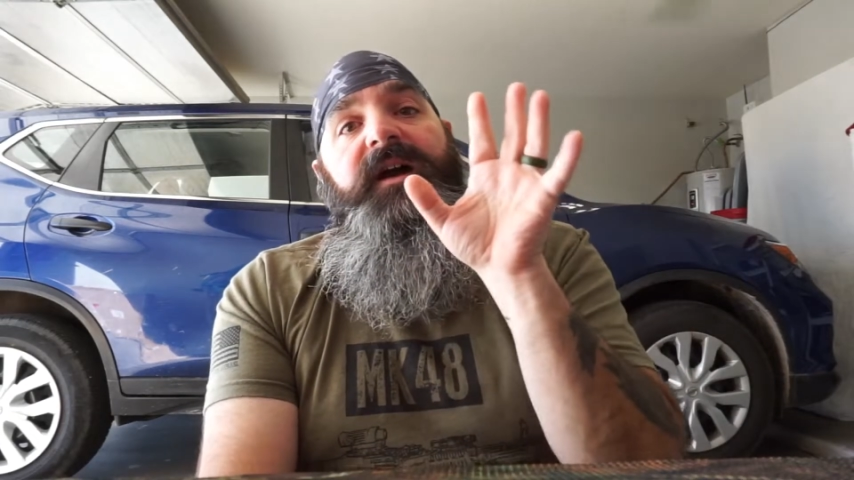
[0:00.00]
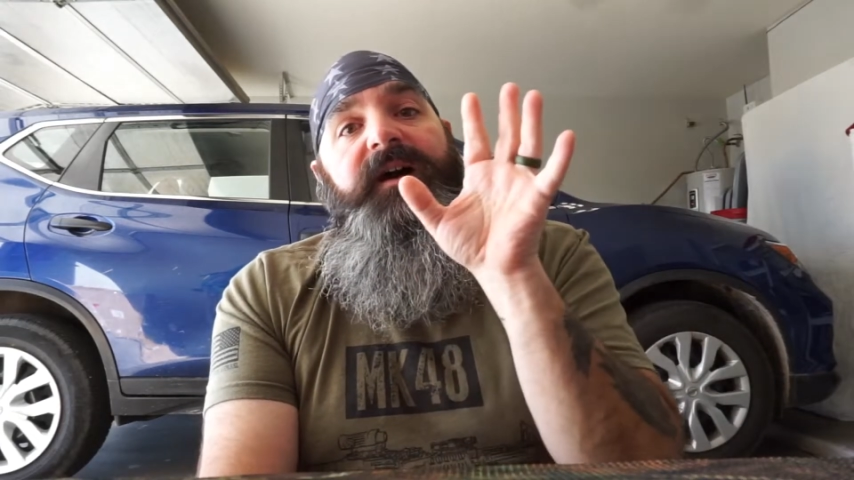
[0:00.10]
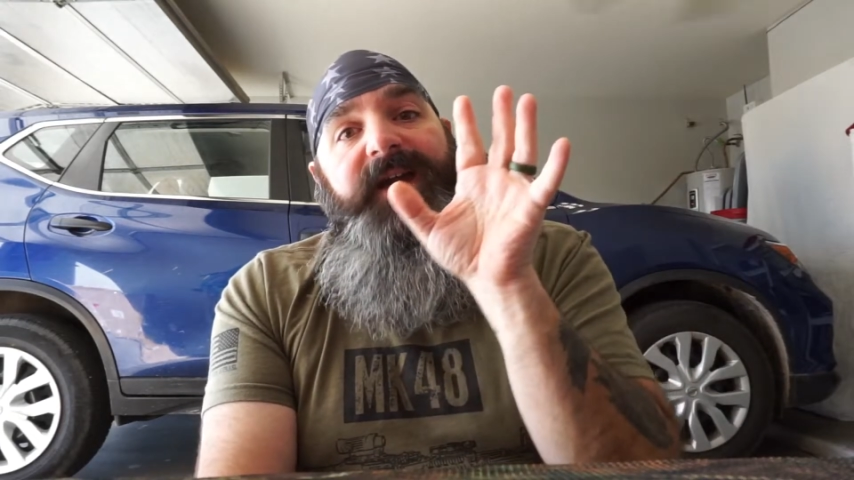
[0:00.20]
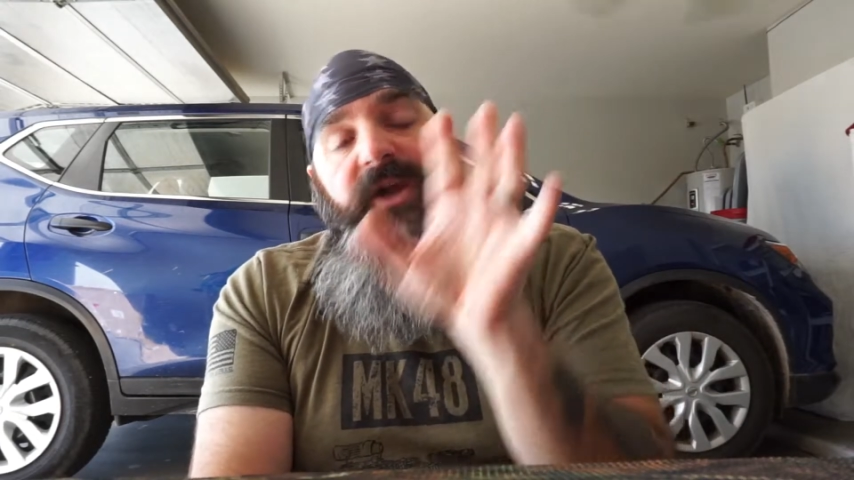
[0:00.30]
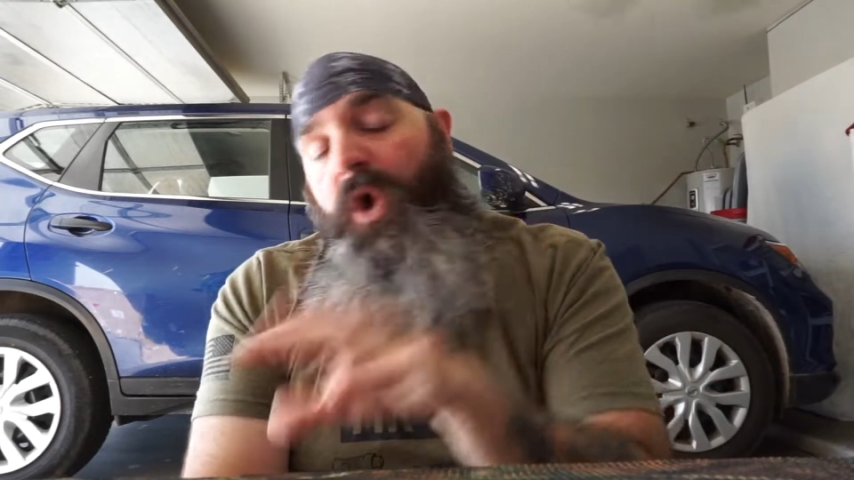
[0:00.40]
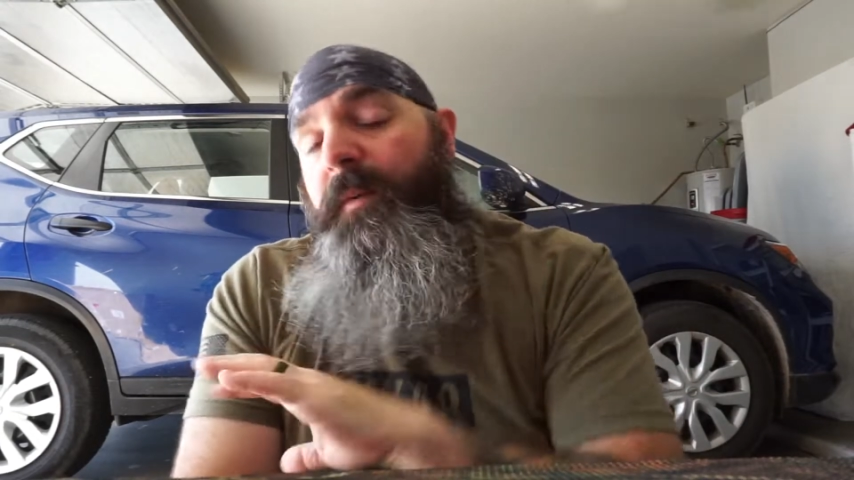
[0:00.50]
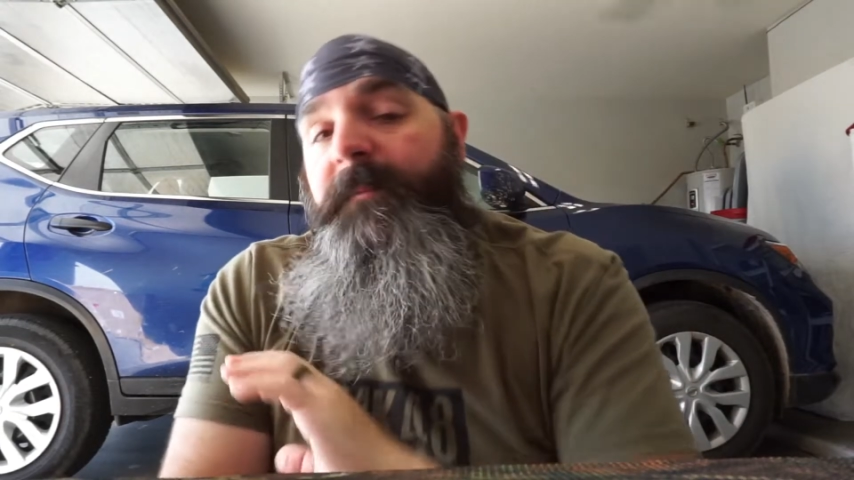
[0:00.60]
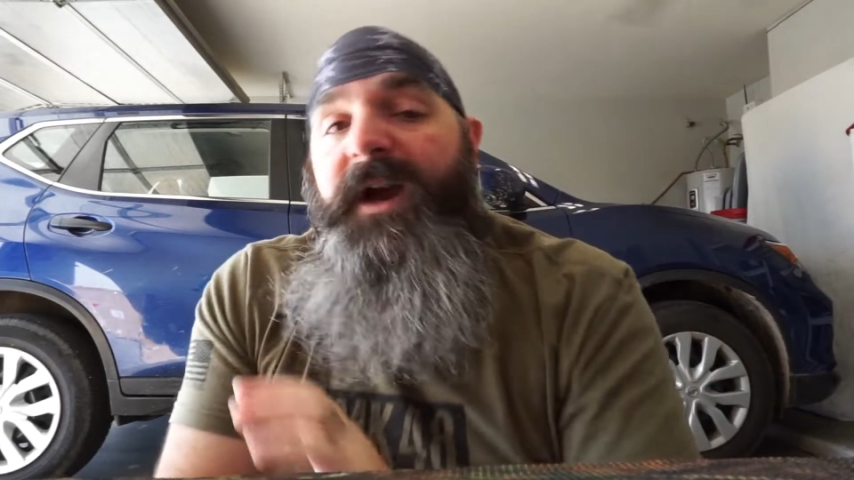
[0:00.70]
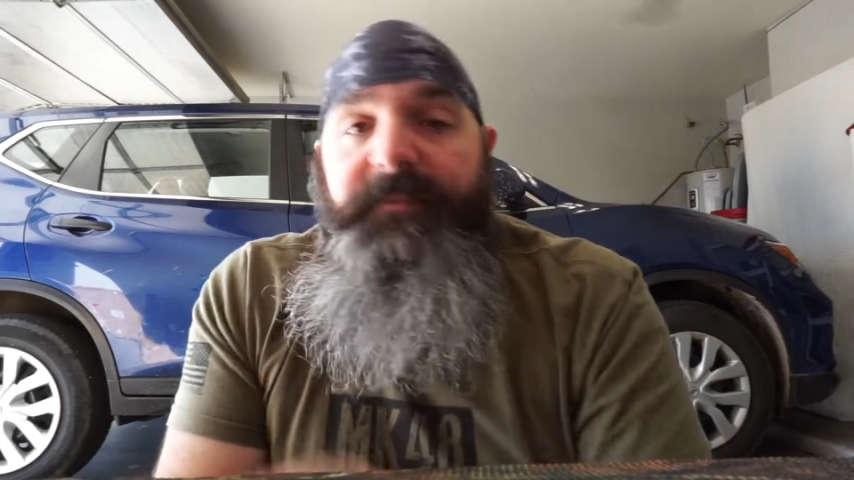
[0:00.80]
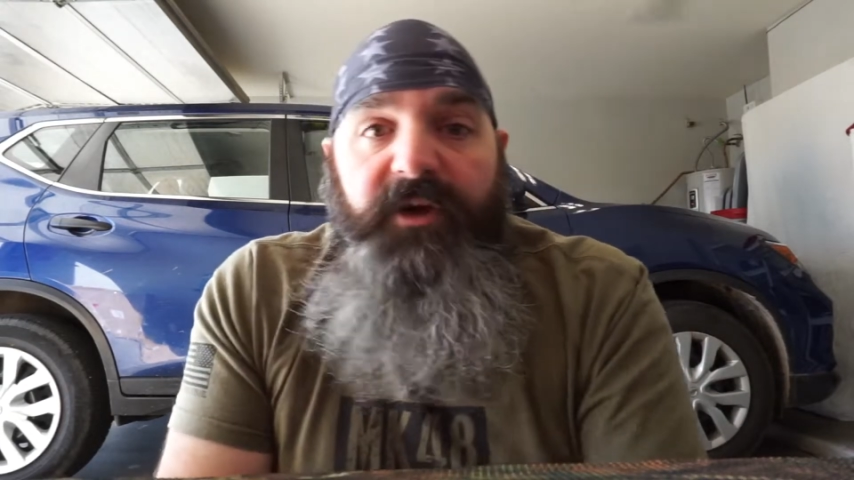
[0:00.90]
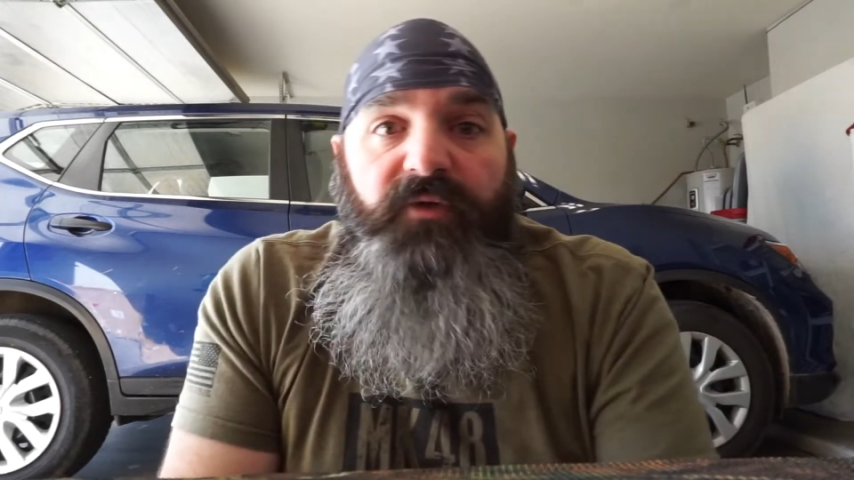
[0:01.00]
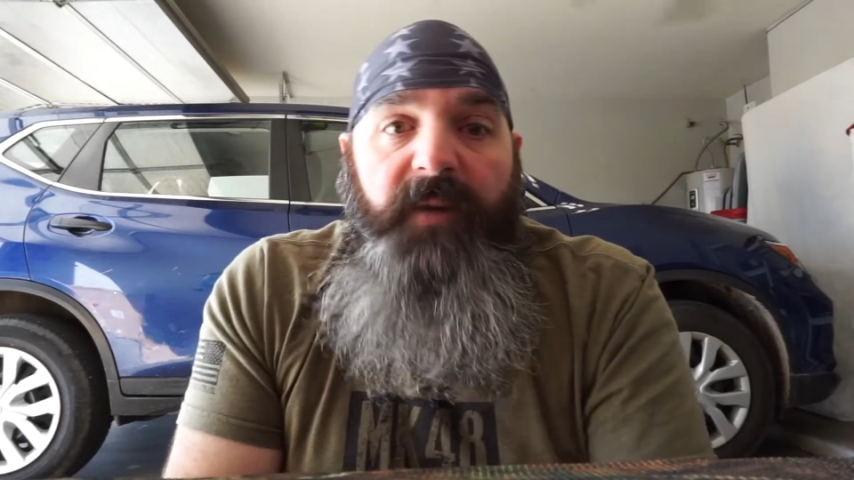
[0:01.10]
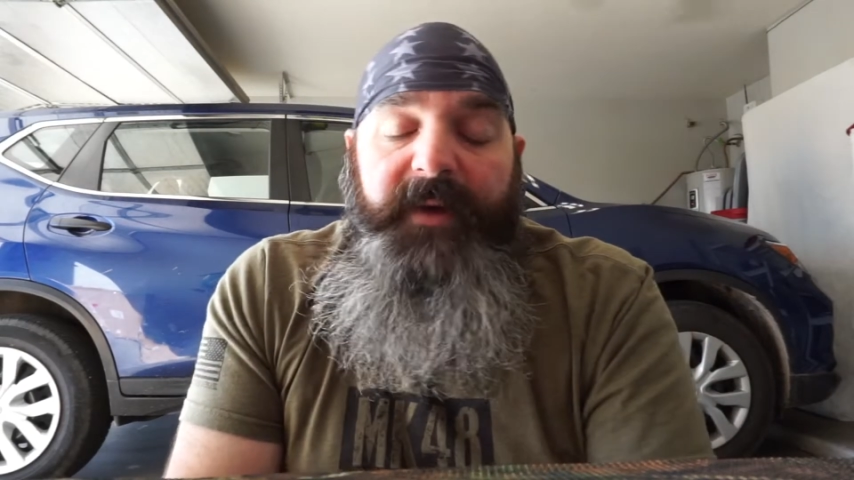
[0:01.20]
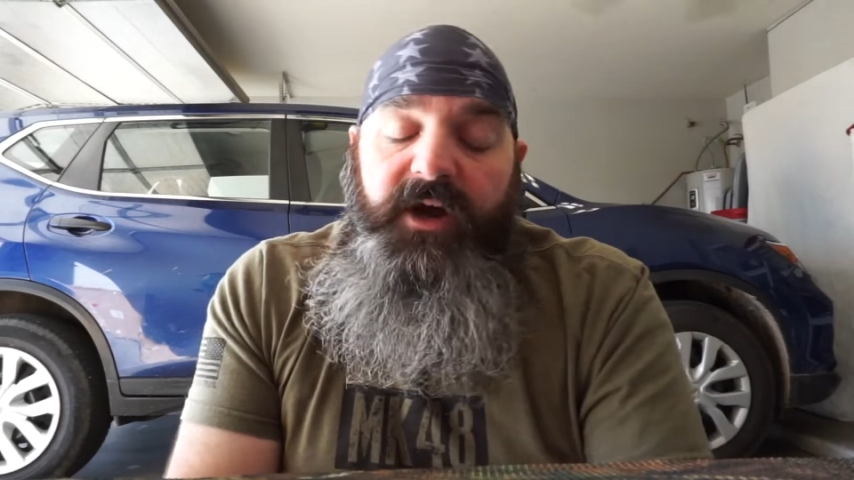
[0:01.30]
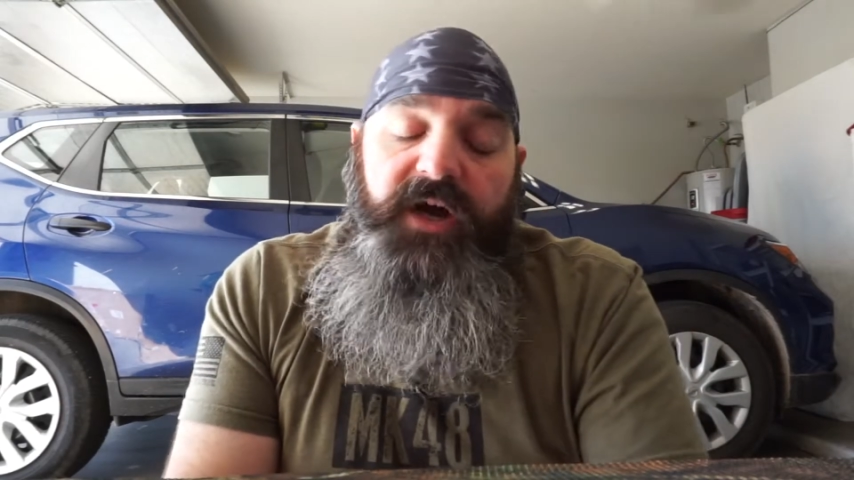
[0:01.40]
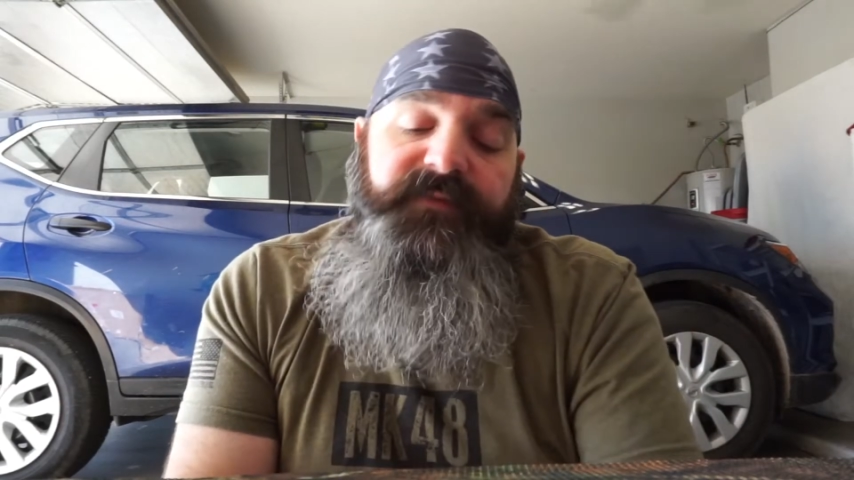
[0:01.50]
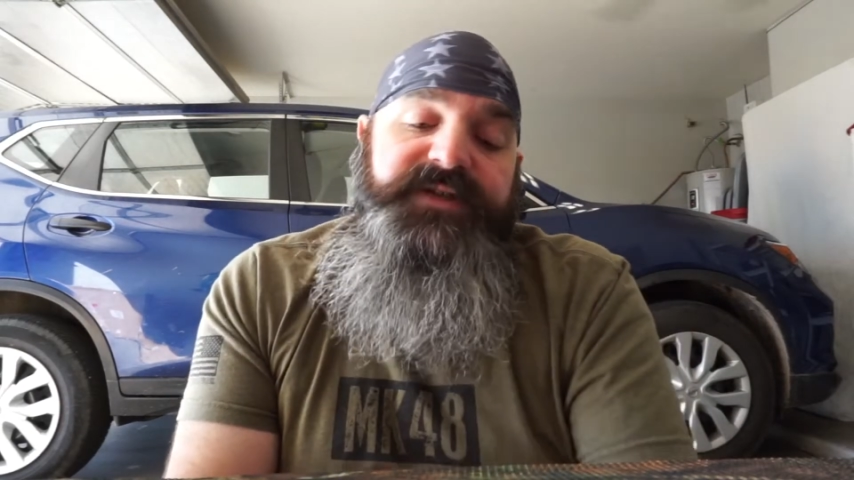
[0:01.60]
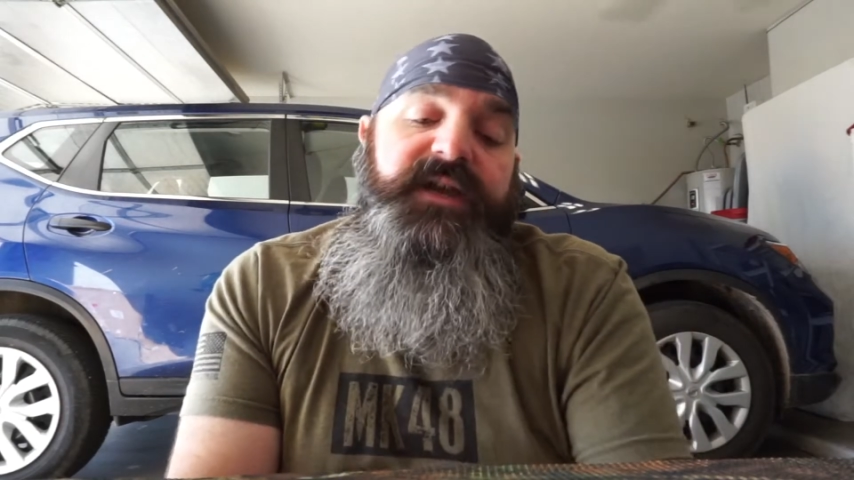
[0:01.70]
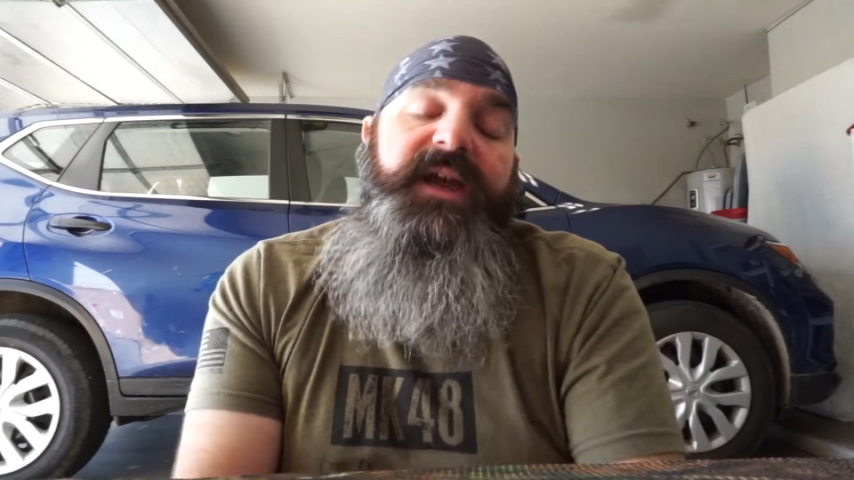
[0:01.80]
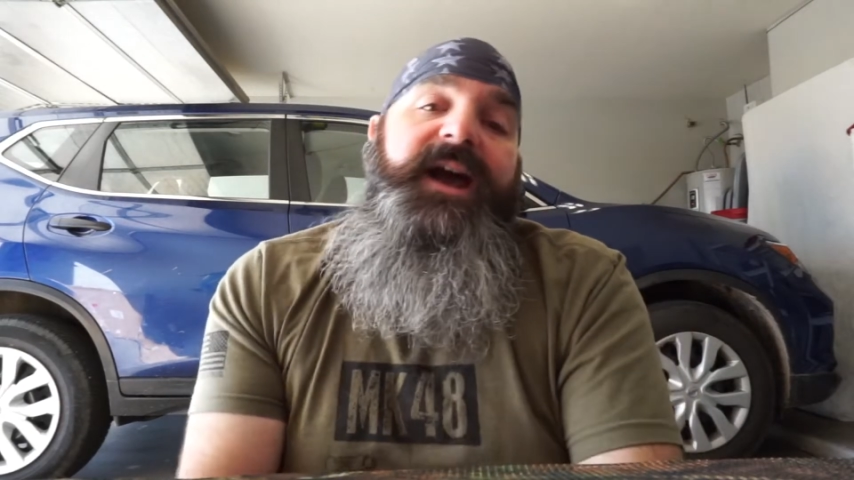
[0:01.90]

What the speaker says: at home, I'm not going to be around my office,